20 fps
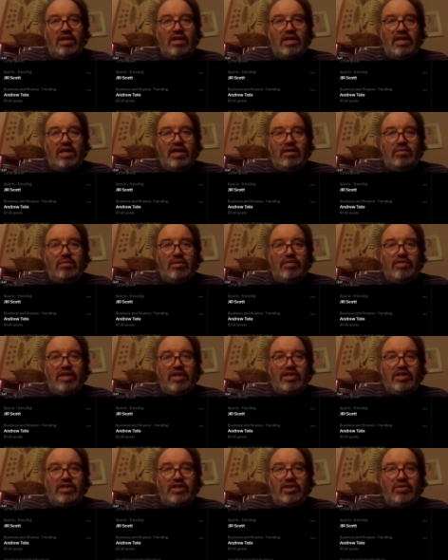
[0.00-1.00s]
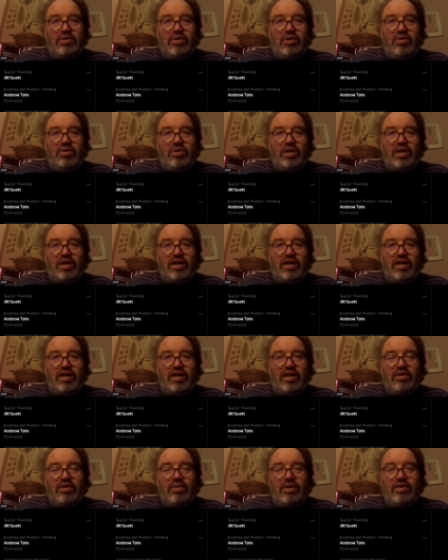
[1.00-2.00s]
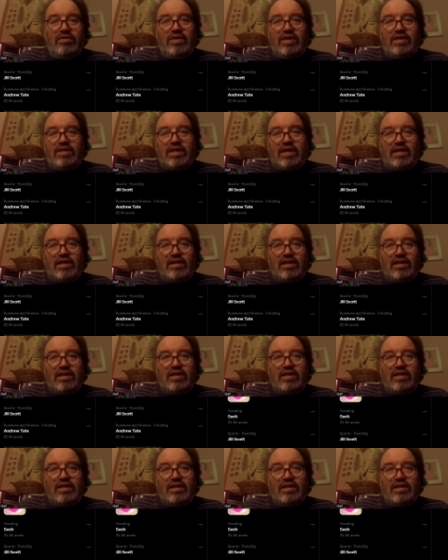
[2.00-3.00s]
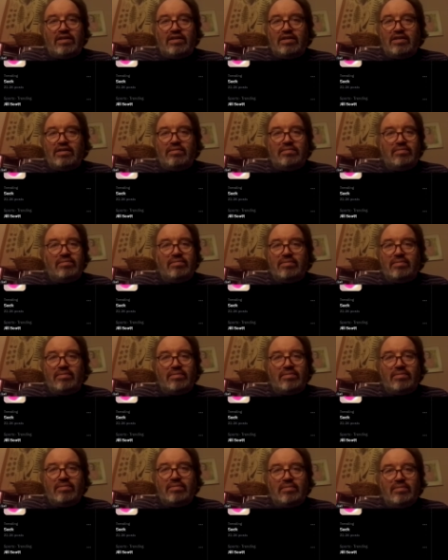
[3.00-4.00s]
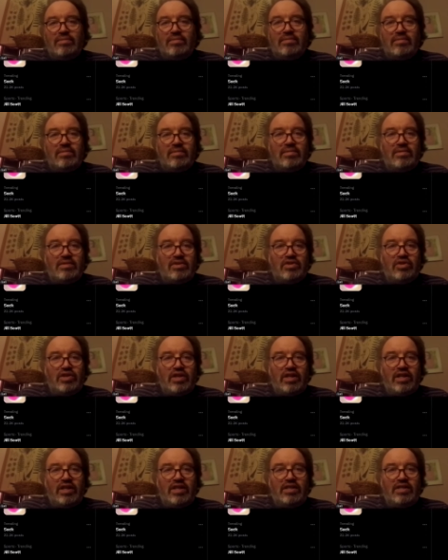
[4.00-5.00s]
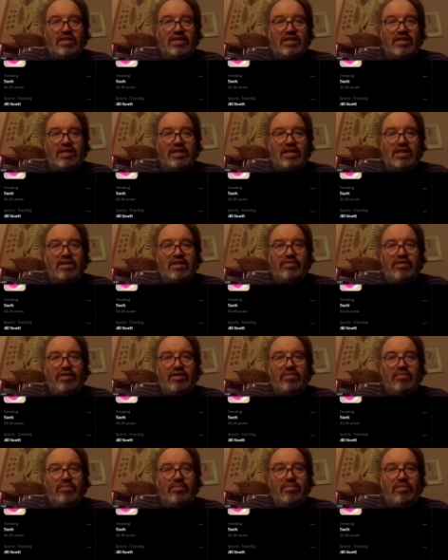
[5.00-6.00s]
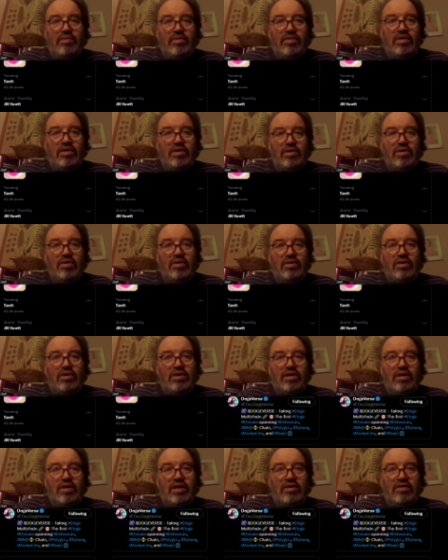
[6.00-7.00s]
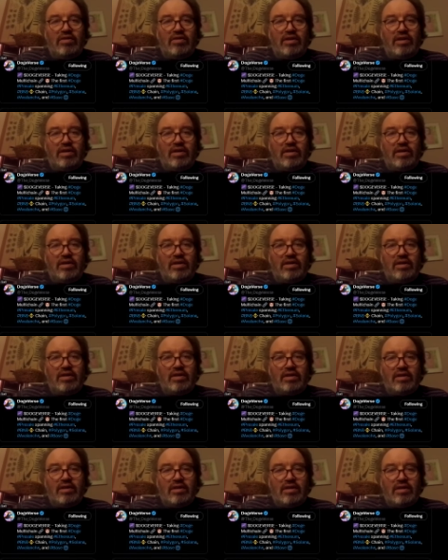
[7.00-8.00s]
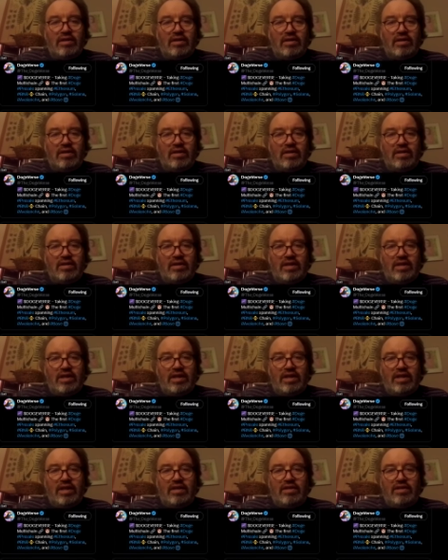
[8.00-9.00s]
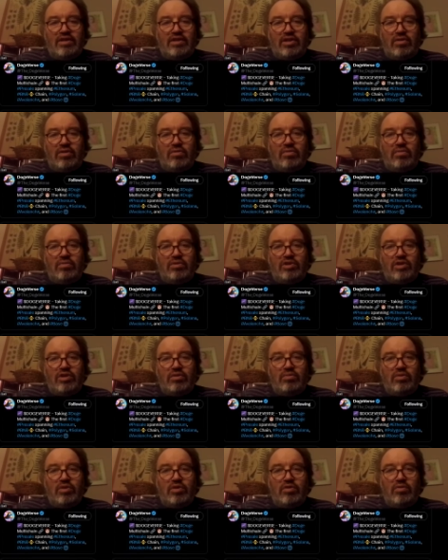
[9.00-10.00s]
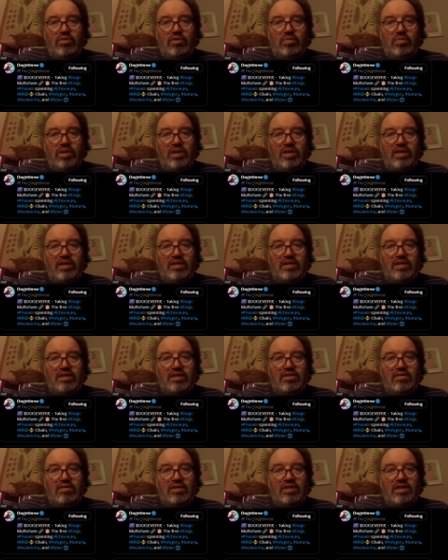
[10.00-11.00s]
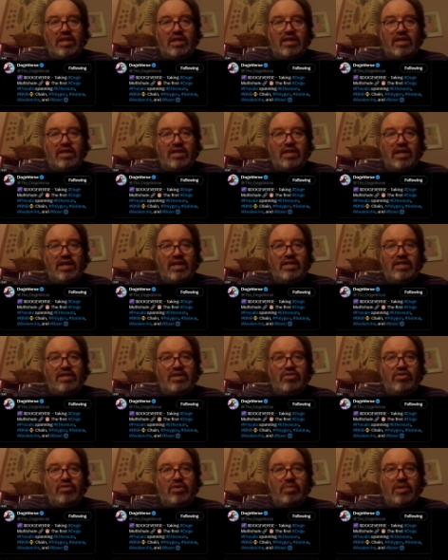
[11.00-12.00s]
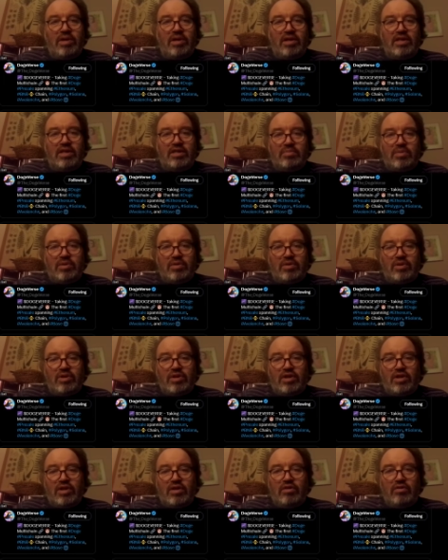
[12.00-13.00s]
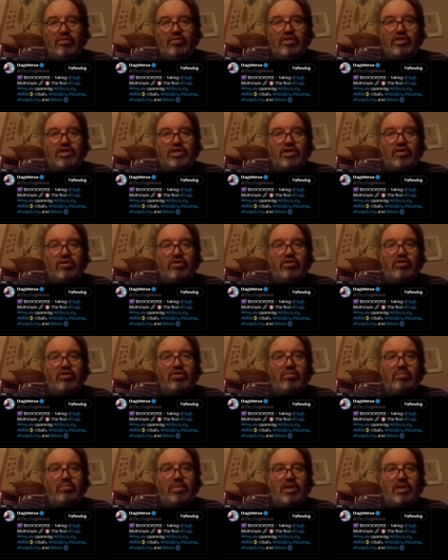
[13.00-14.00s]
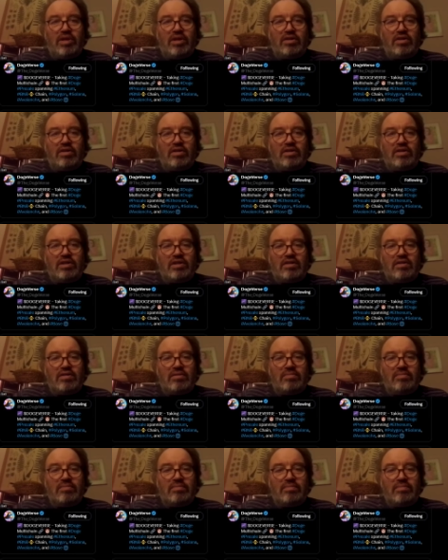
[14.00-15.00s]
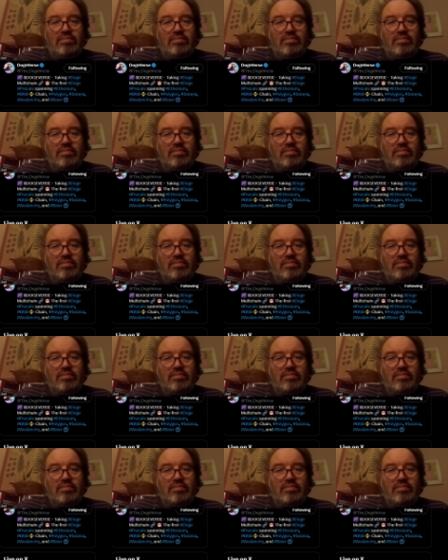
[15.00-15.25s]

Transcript: Need help with an issue? Who can I connect with? Exactly. Um, tricky, isn't it? And if you look at their uh, yeah, show show more replies. So there's like 92 replies, but nothing showing up because um